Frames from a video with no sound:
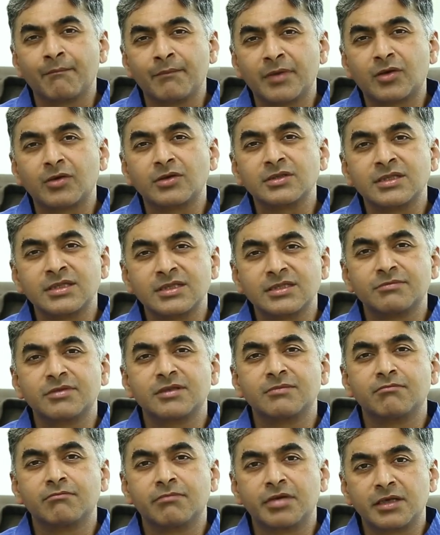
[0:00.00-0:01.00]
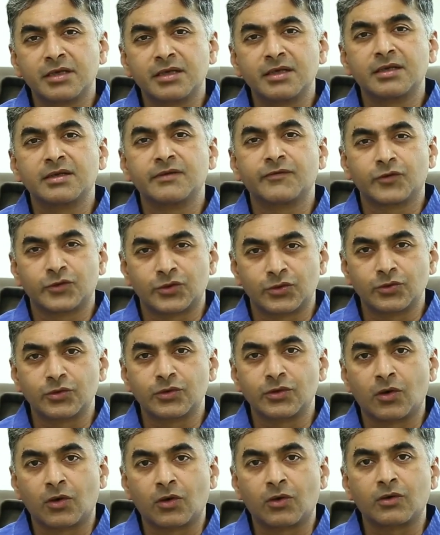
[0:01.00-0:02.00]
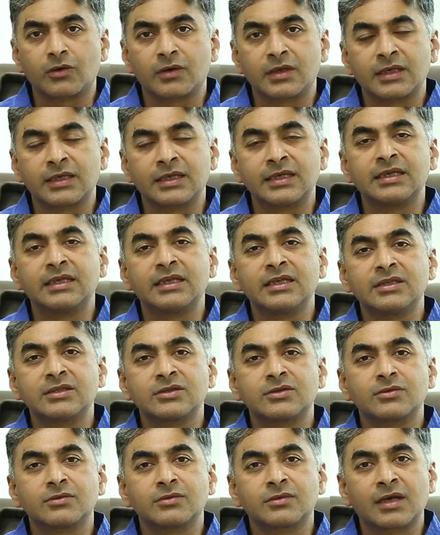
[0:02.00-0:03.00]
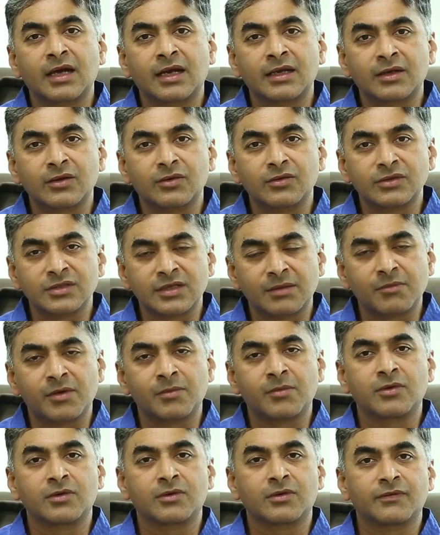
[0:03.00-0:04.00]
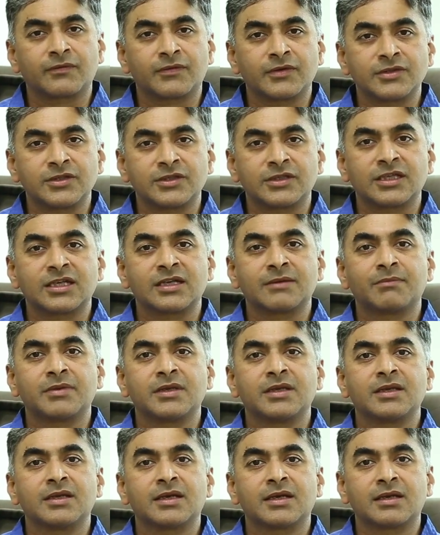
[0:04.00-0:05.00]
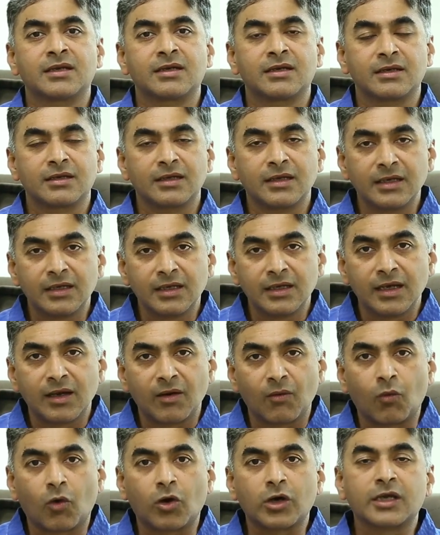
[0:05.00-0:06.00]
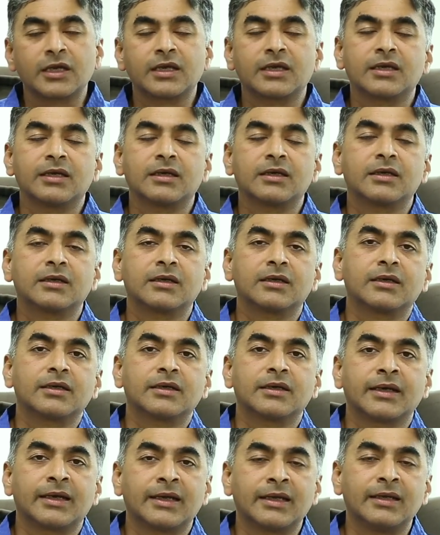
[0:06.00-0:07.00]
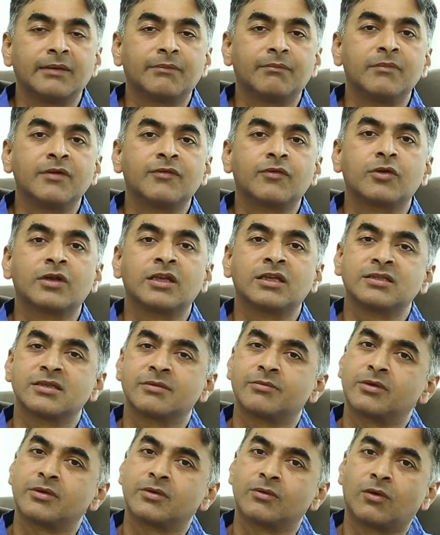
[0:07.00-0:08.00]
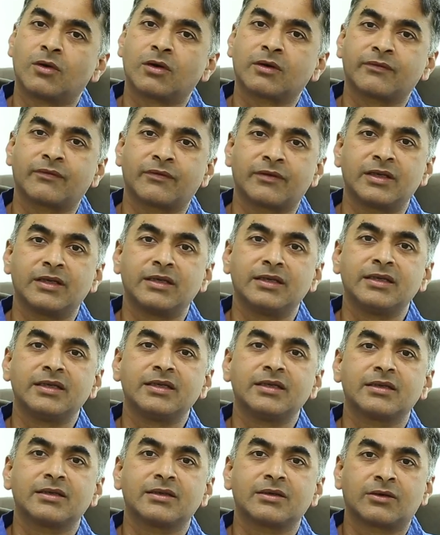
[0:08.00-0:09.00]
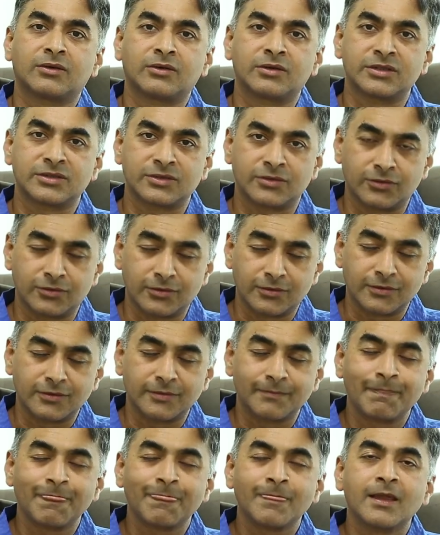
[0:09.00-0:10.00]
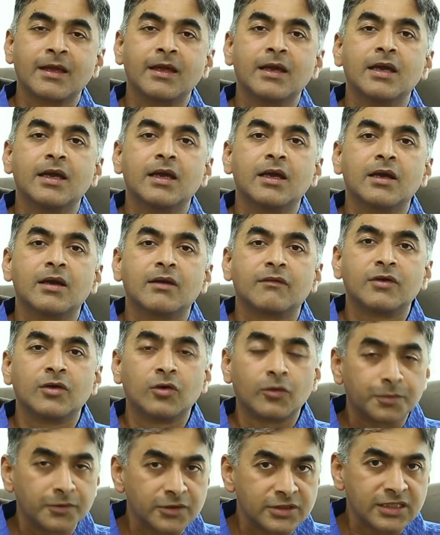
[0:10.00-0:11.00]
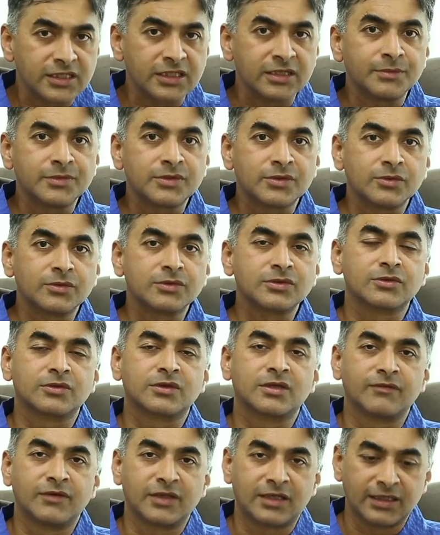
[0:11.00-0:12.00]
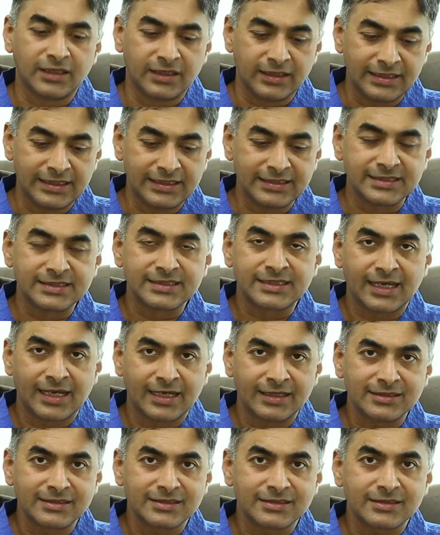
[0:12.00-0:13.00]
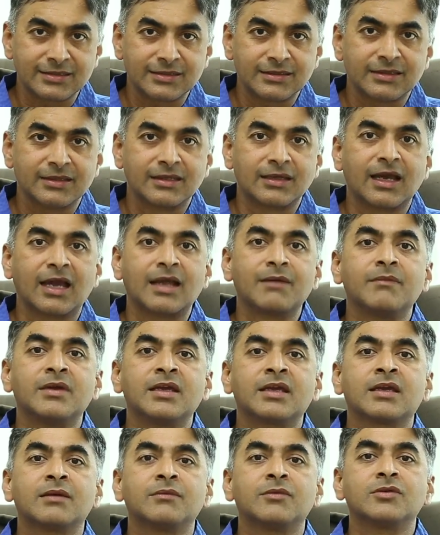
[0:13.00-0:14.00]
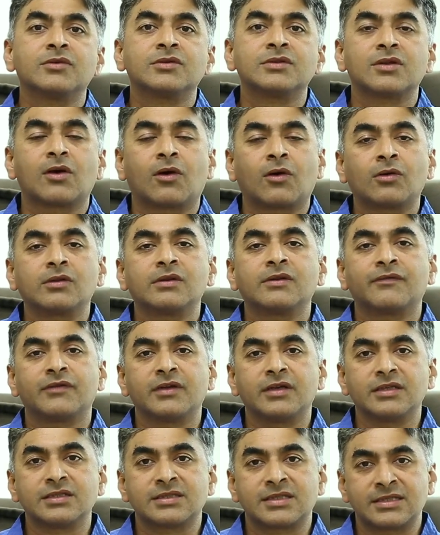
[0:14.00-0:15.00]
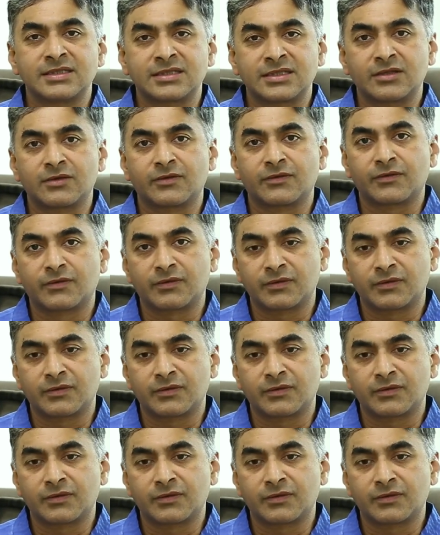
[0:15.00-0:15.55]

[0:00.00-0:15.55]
Because he's been bedridden for so long, he needs to undergo some amount of physiotherapy and walking help before he is able to walk freely on his own. We hope to see him soon so that we can release his hands and make him use all the fingers instead of